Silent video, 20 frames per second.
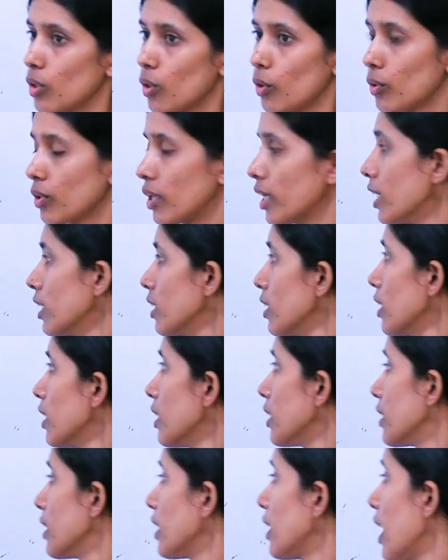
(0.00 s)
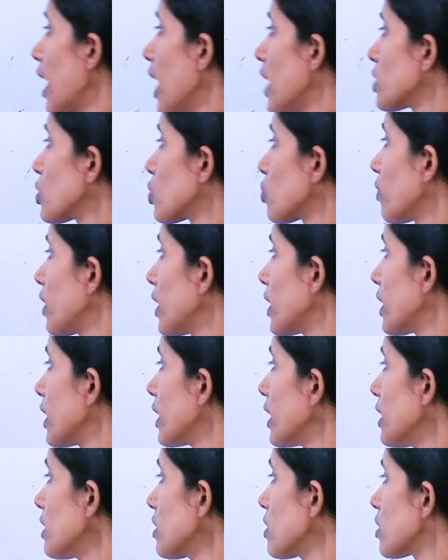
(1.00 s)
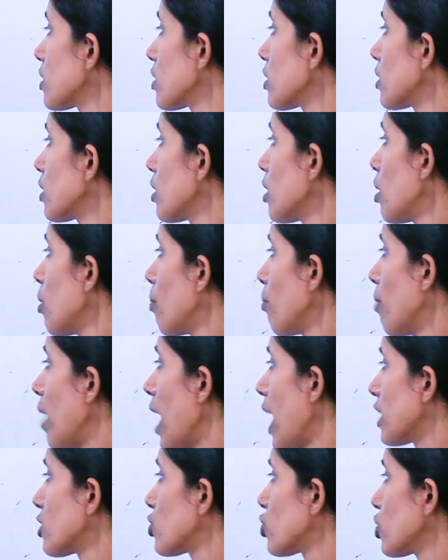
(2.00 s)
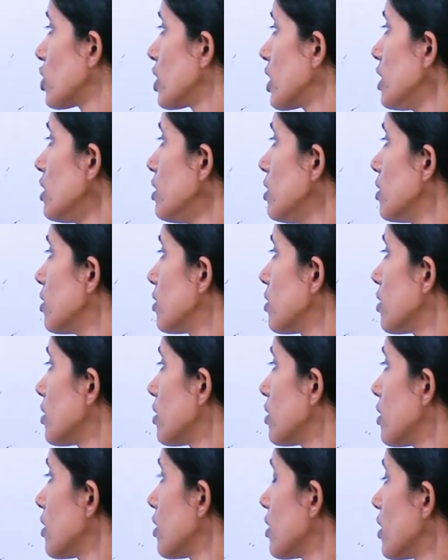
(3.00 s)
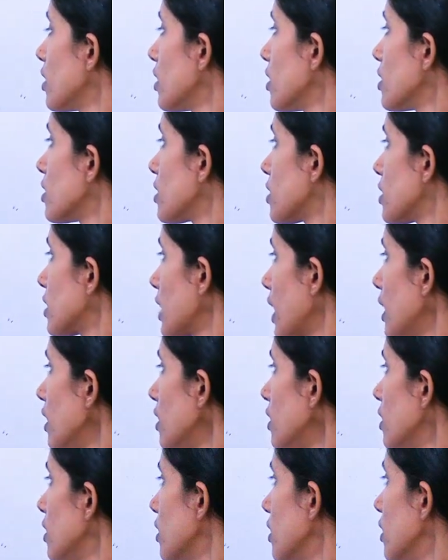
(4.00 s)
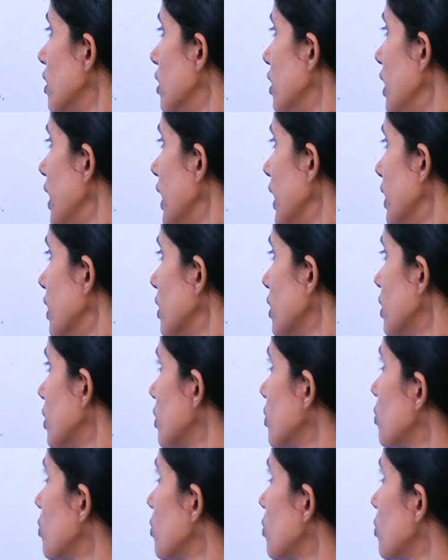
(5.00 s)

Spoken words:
Okay, the last one is marginal cell layer.